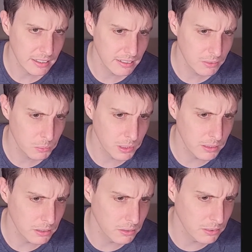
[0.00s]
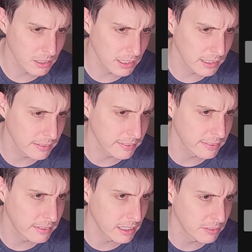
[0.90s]
This window's kind of
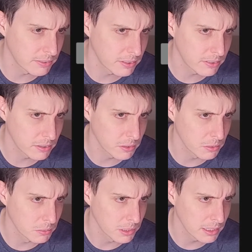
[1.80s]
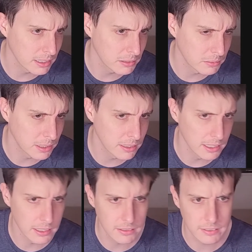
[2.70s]
stuffed, so we can't
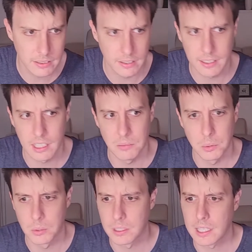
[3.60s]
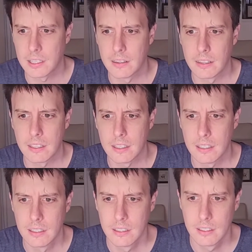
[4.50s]
really see the keyboard and
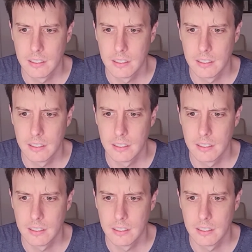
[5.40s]
the